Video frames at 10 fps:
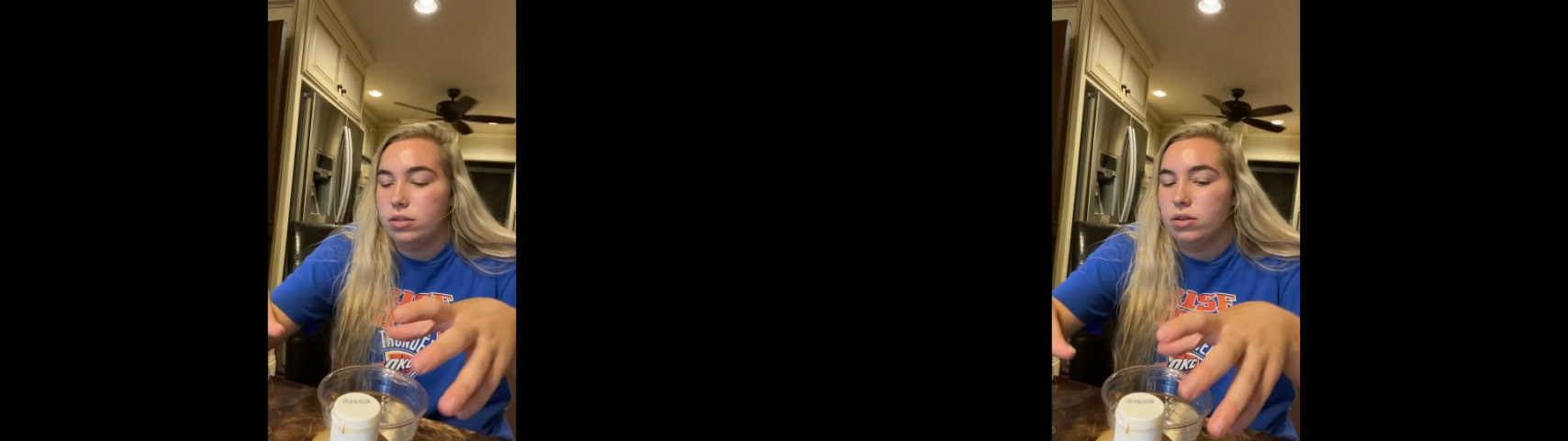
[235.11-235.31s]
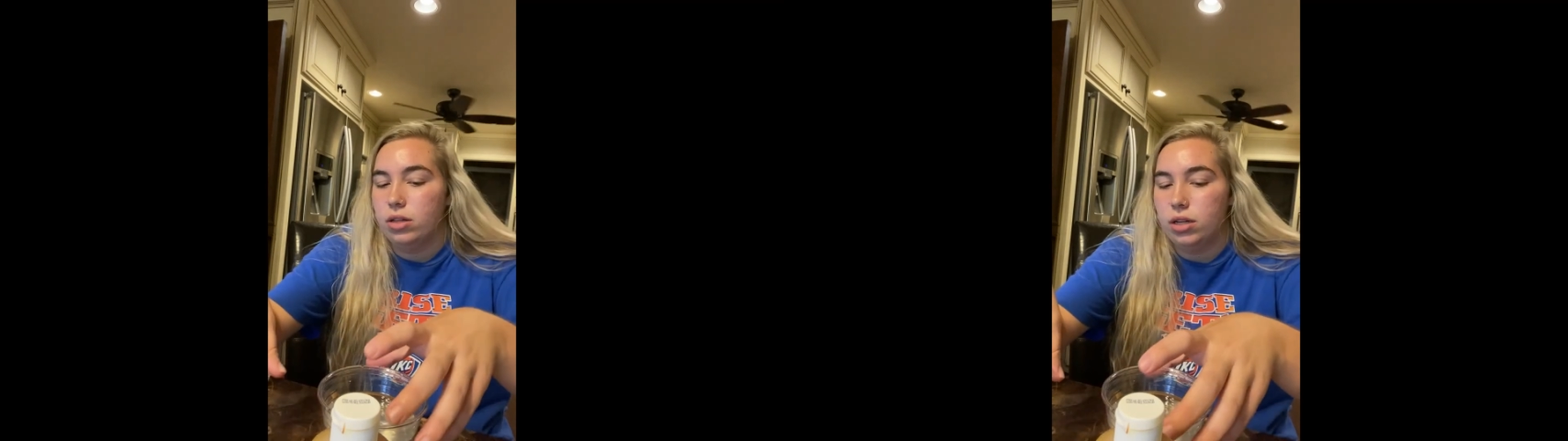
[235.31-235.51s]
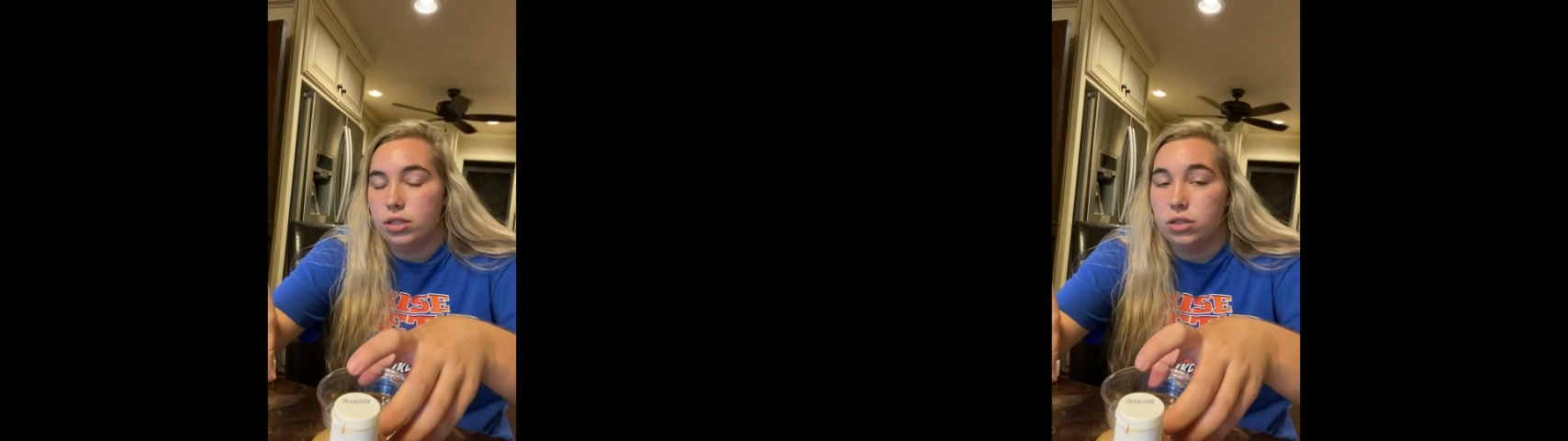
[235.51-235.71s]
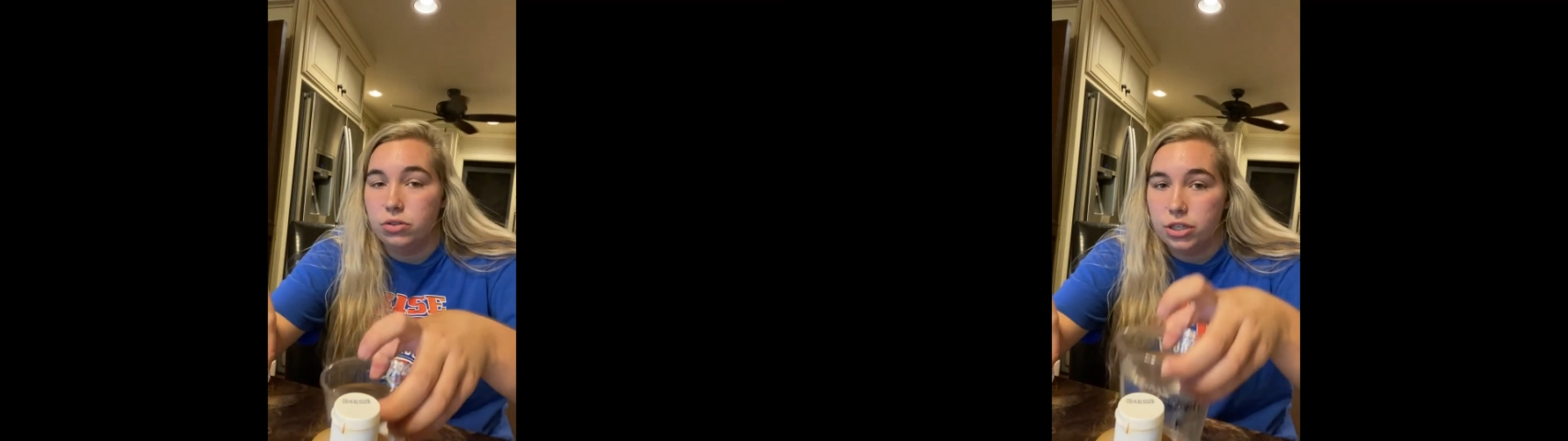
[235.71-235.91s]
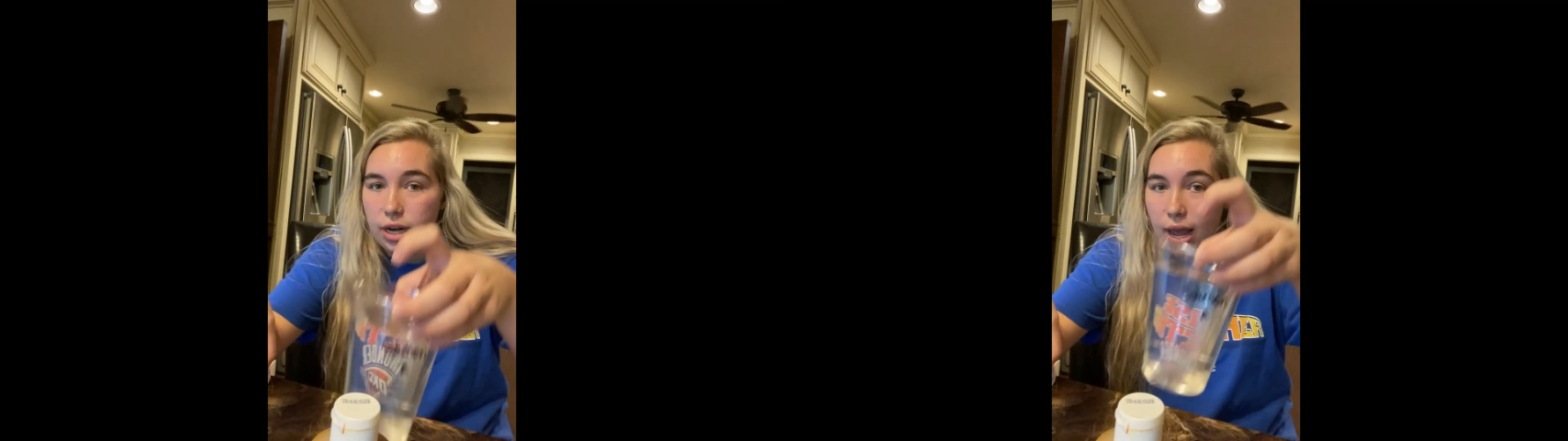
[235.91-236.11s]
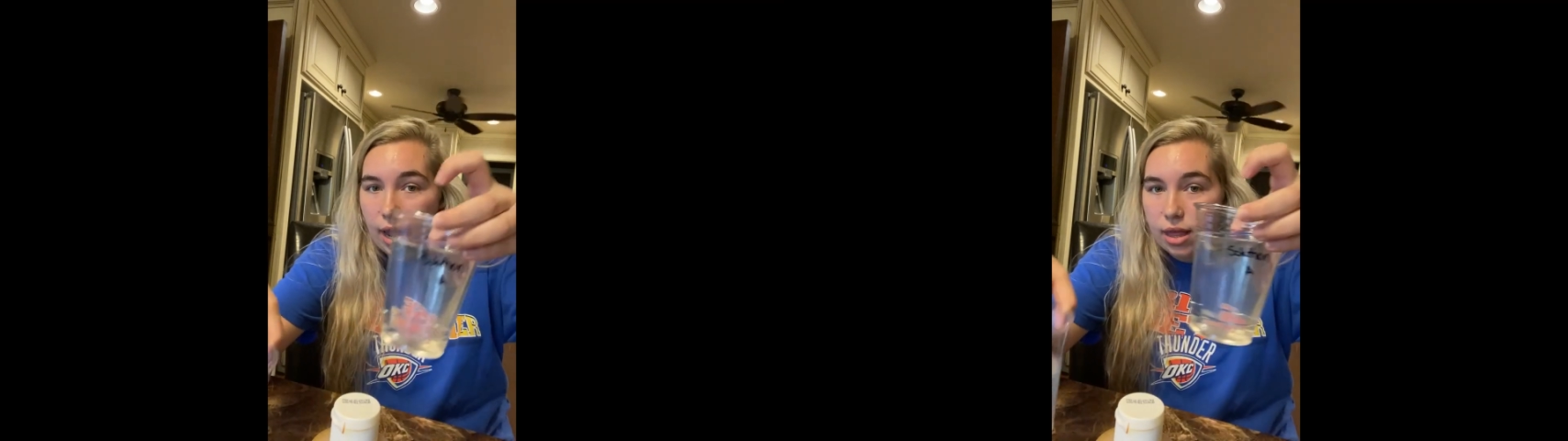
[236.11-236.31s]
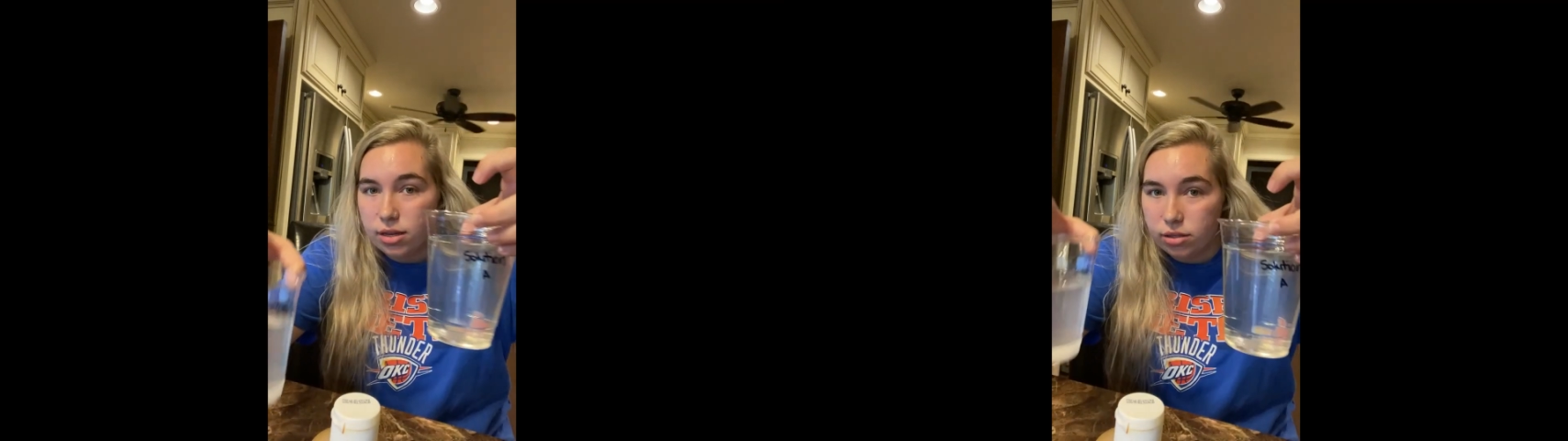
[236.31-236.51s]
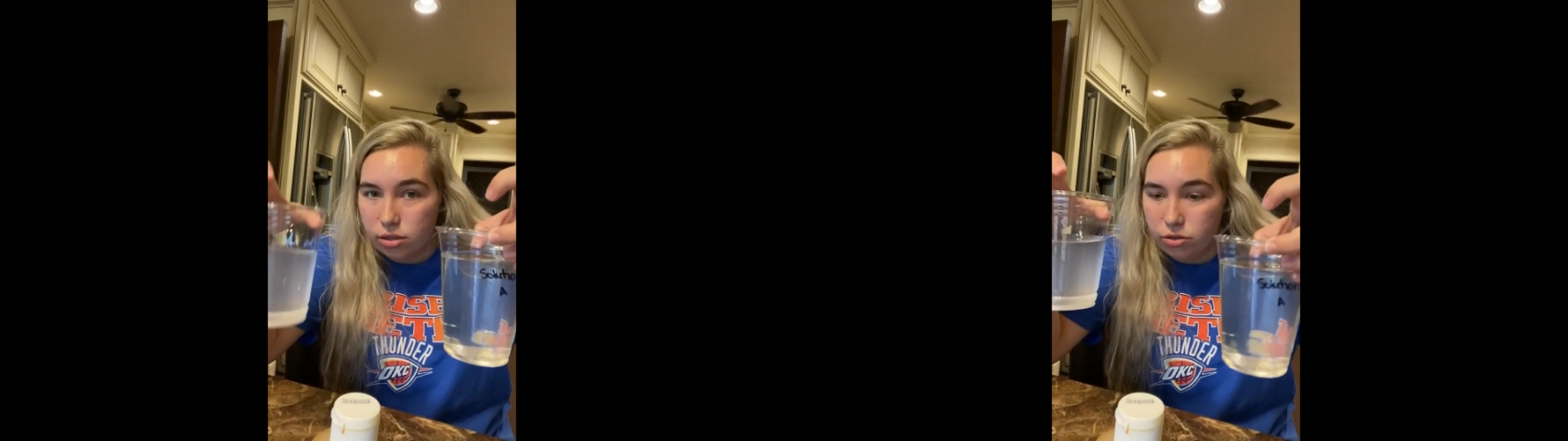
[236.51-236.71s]
so the solution A and the
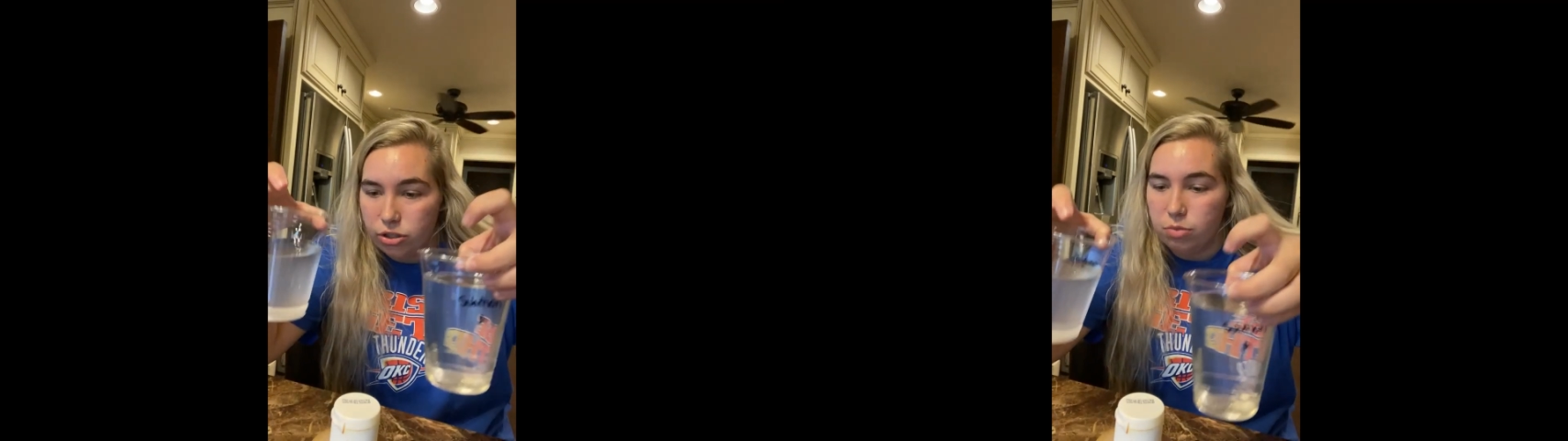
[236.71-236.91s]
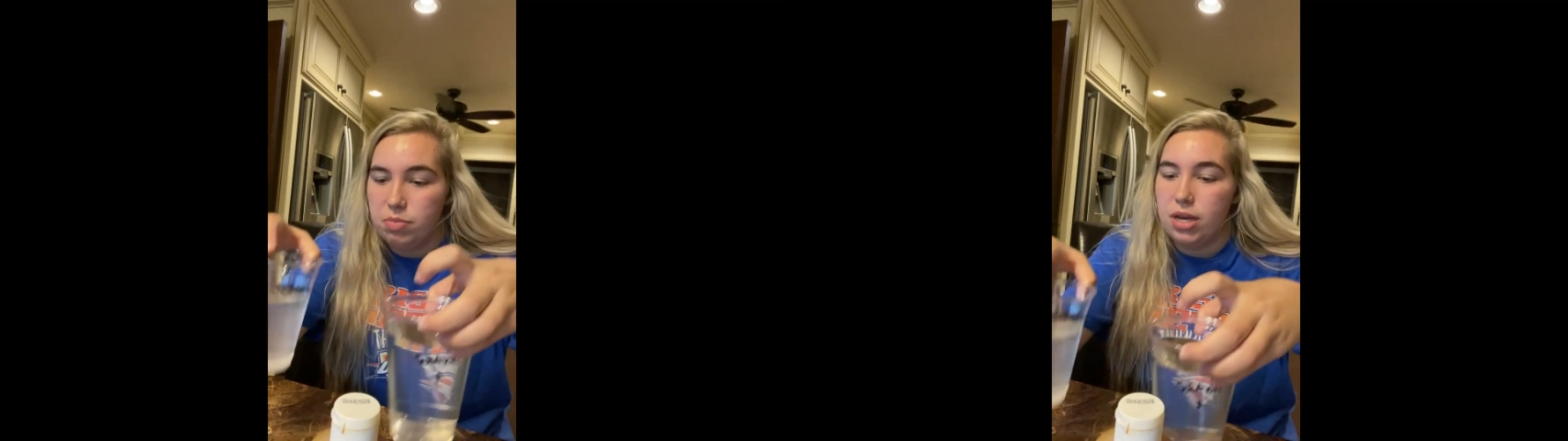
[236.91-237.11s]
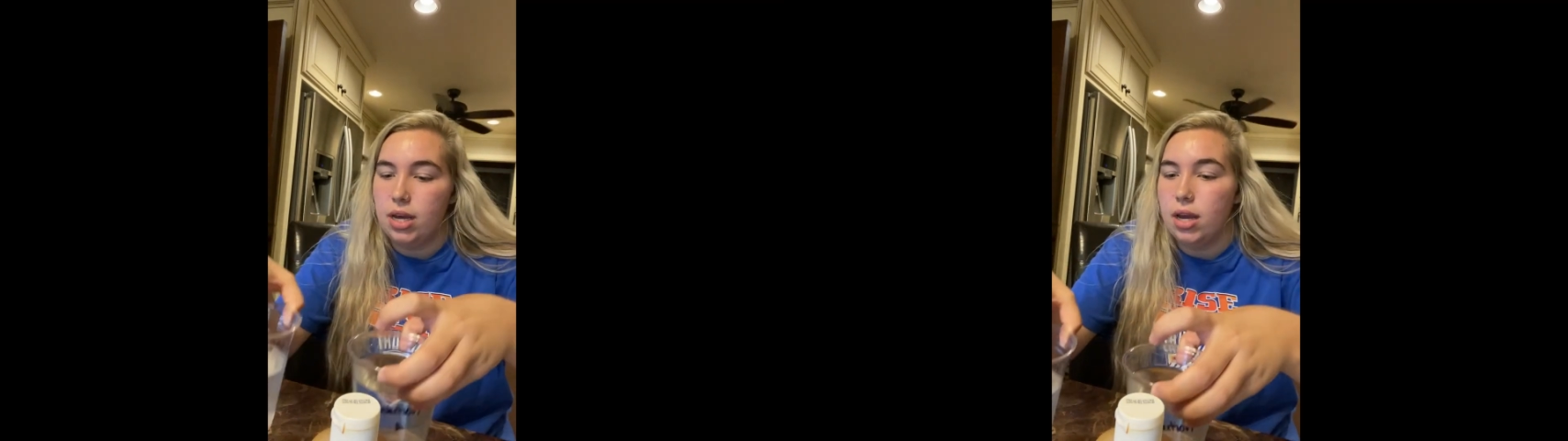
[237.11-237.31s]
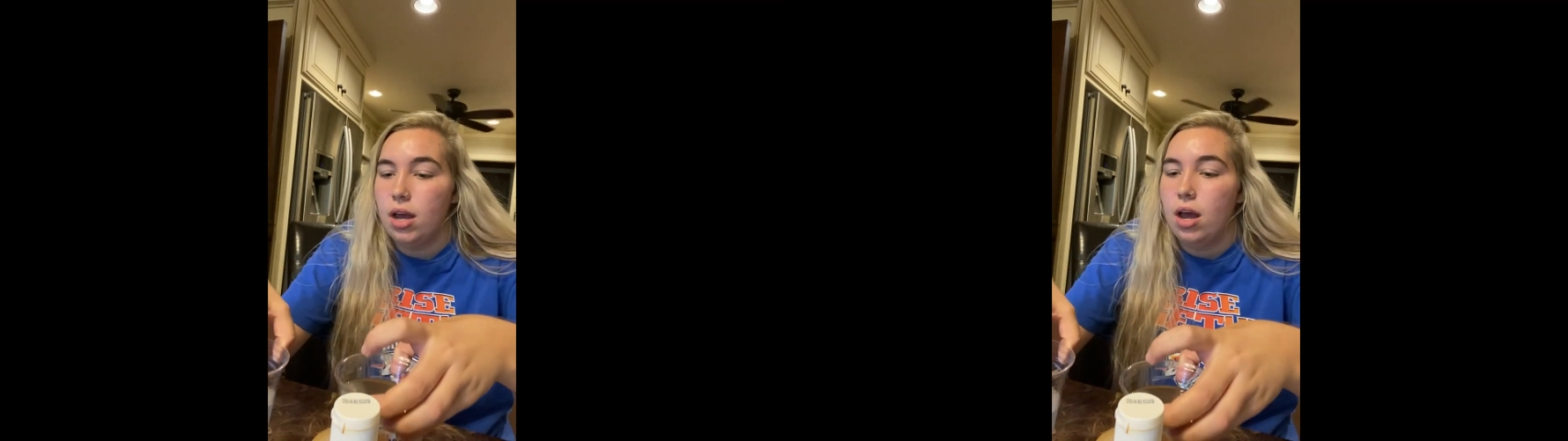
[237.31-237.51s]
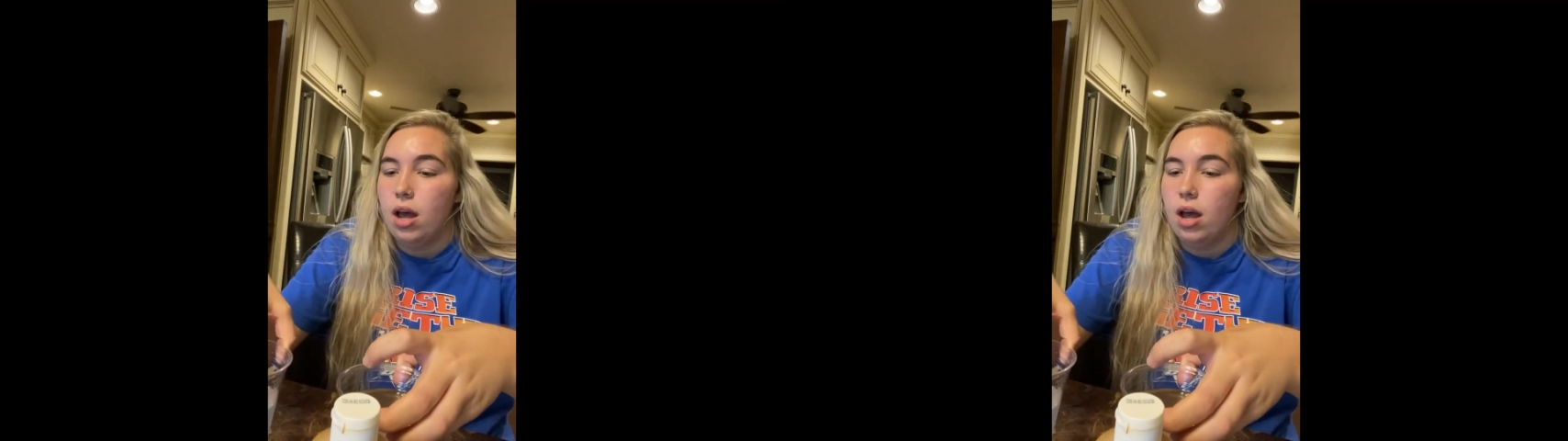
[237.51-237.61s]
solution B,